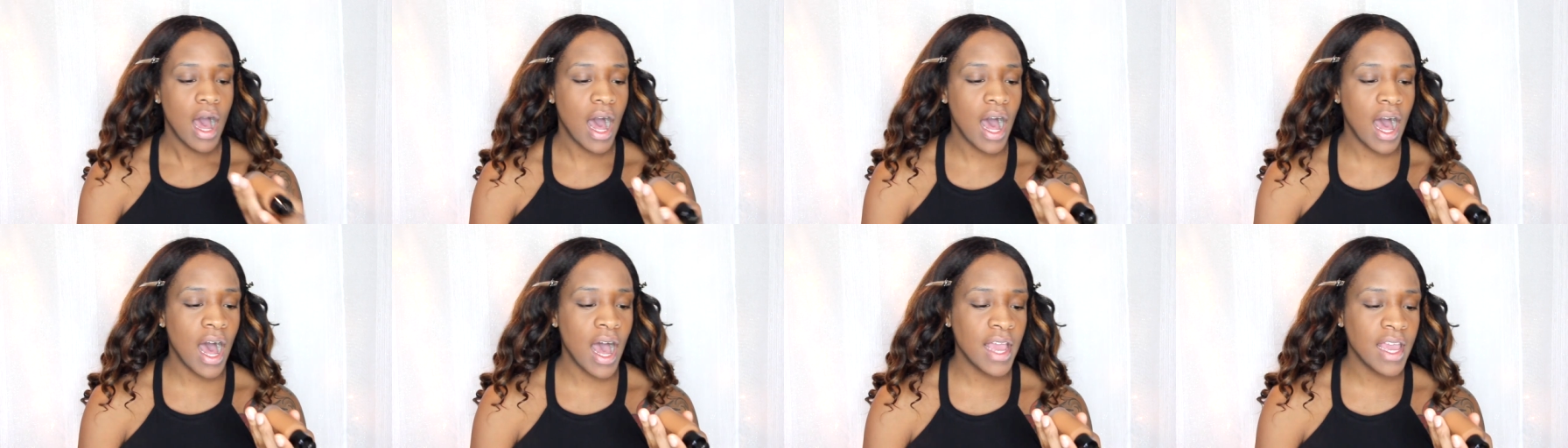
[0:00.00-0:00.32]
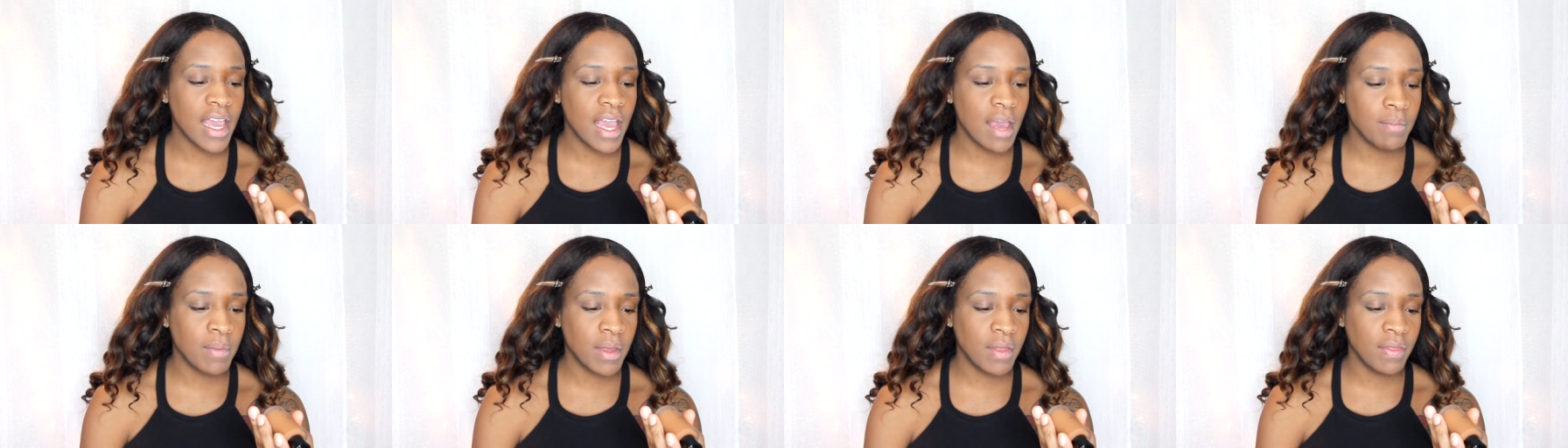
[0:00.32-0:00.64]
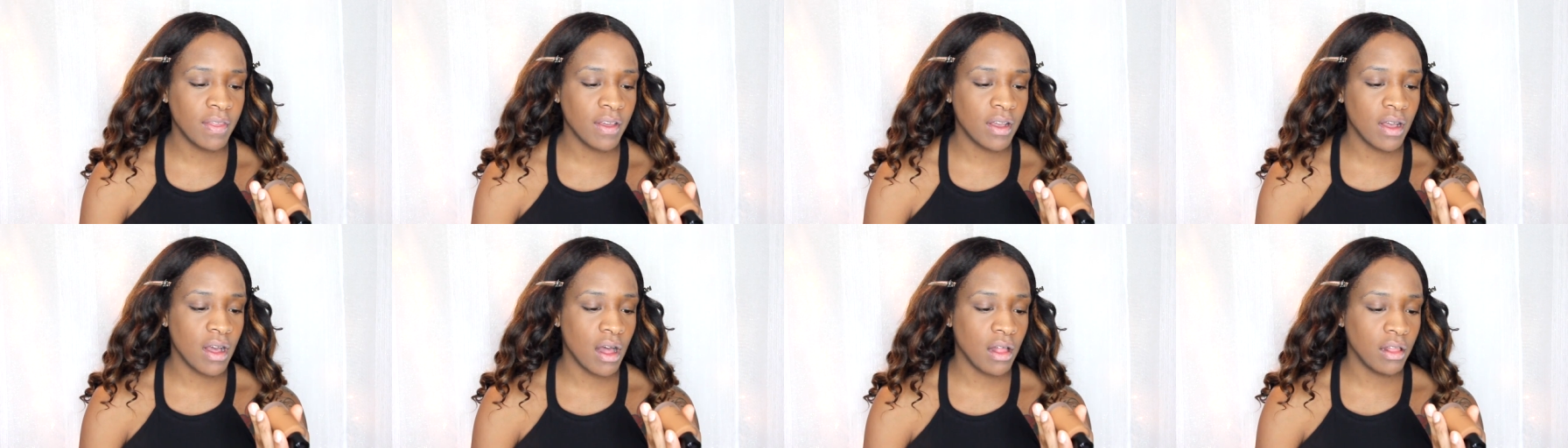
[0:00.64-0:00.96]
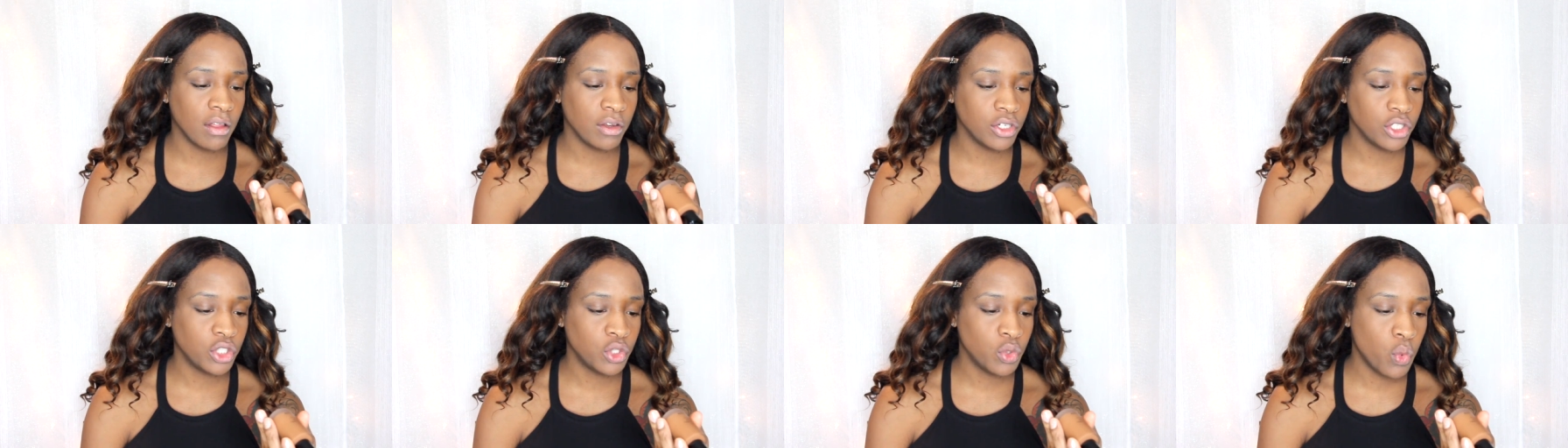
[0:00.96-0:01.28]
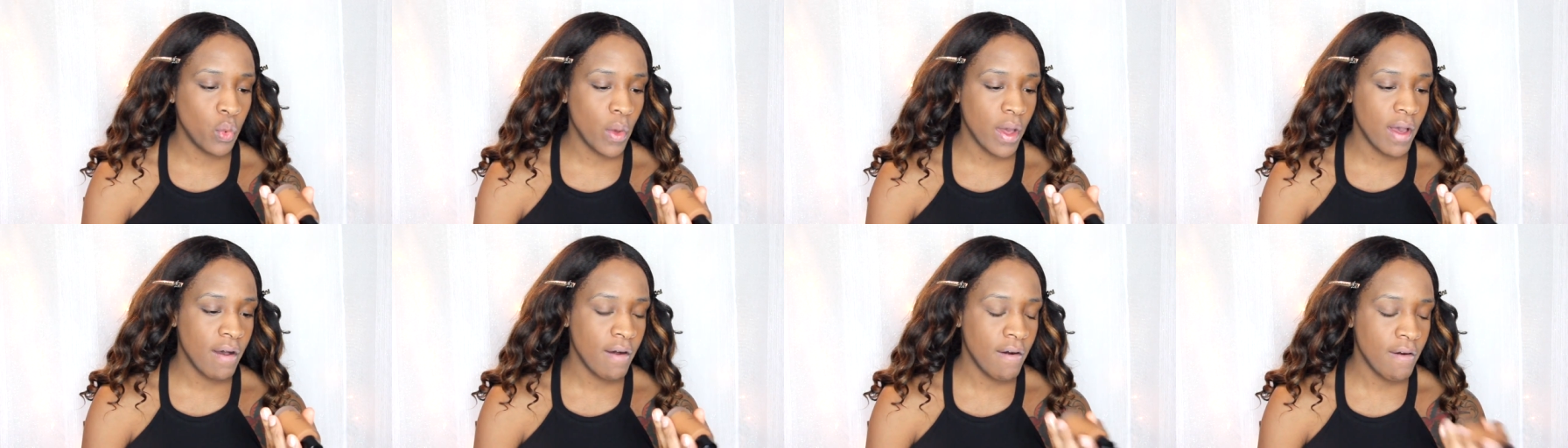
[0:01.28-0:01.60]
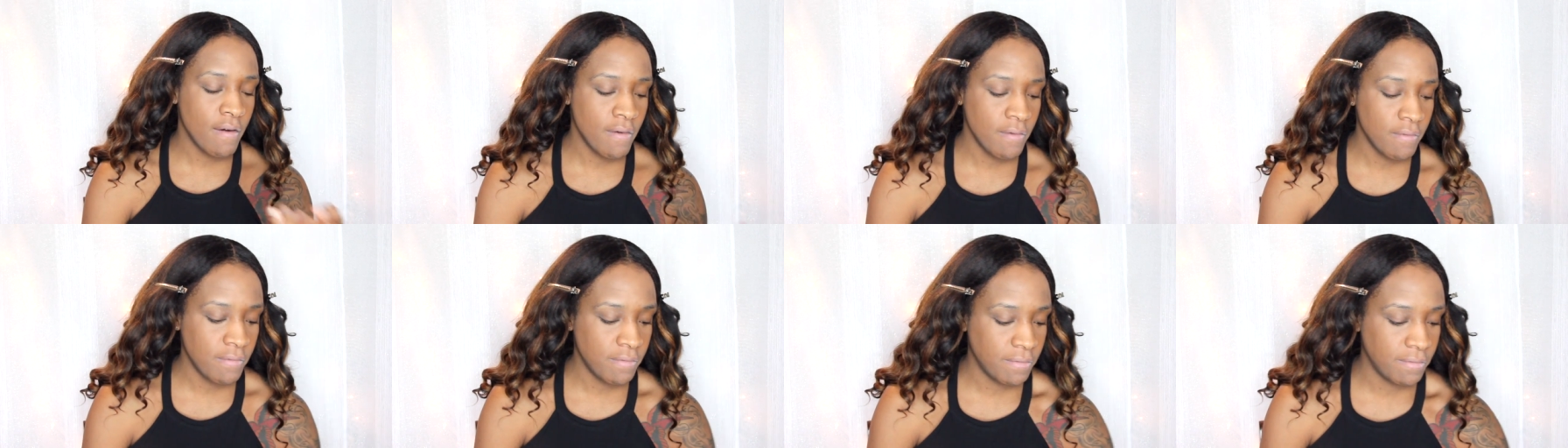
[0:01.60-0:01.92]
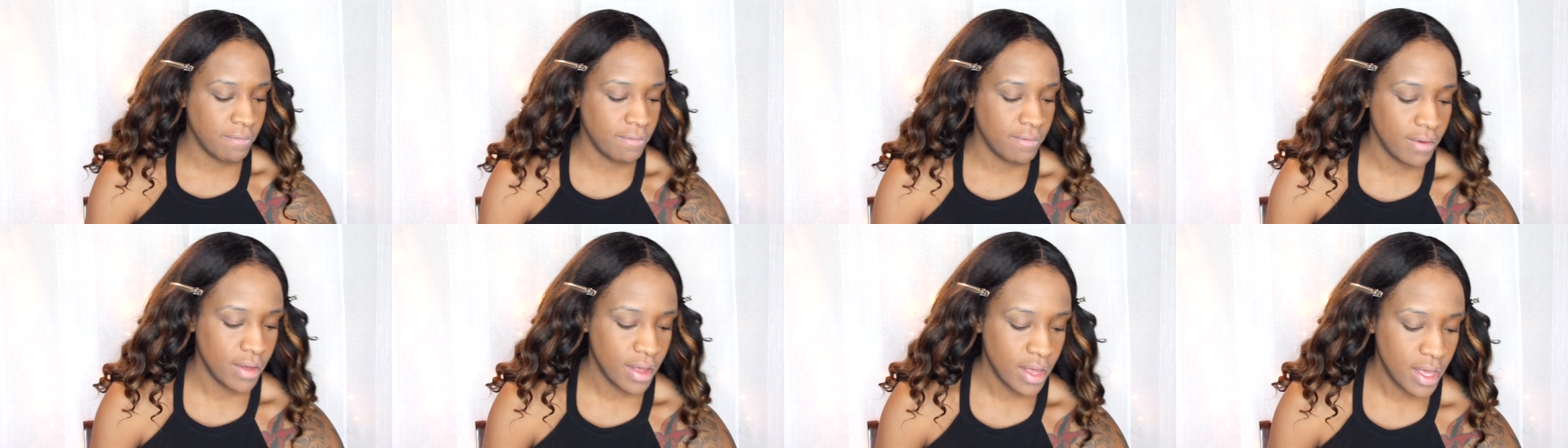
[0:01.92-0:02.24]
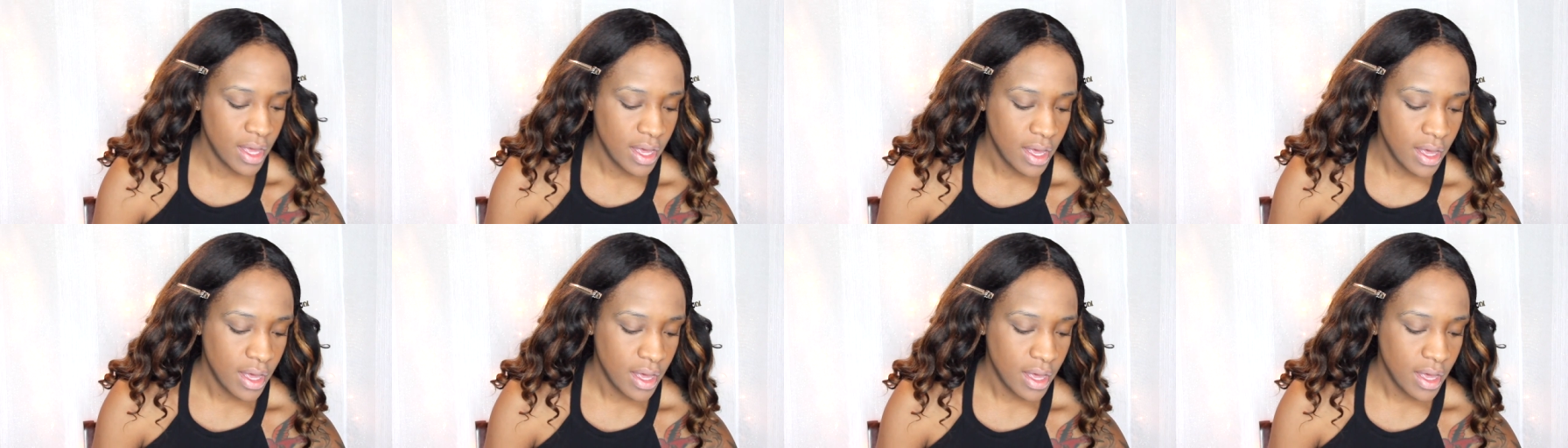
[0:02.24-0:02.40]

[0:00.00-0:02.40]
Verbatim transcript: I am in the color 12.